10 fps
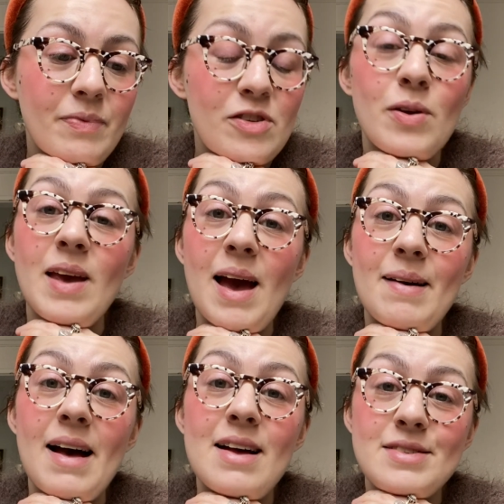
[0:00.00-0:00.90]
So yeah,
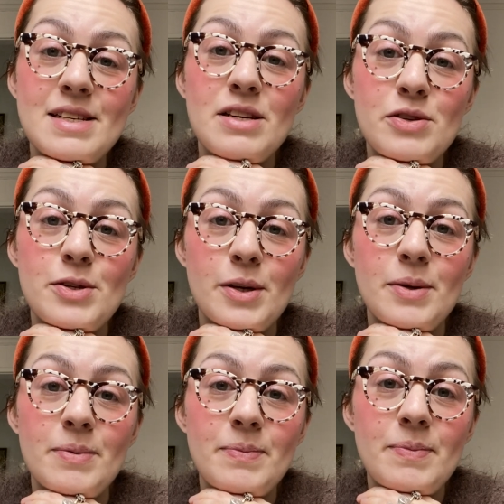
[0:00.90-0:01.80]
I'll see you
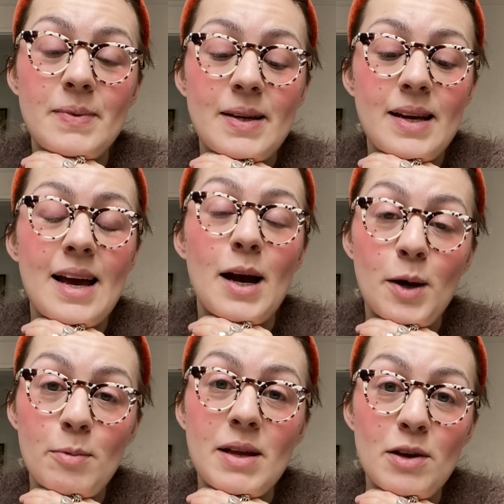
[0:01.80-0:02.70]
soon. I
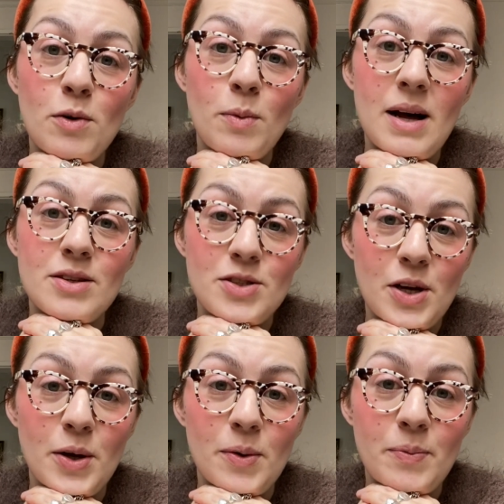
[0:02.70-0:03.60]
hope that you're well
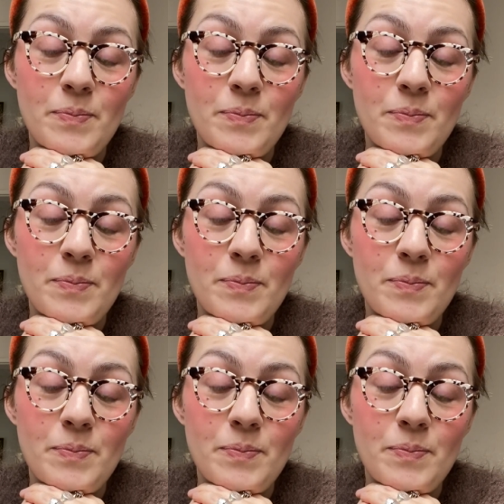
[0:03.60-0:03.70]
too.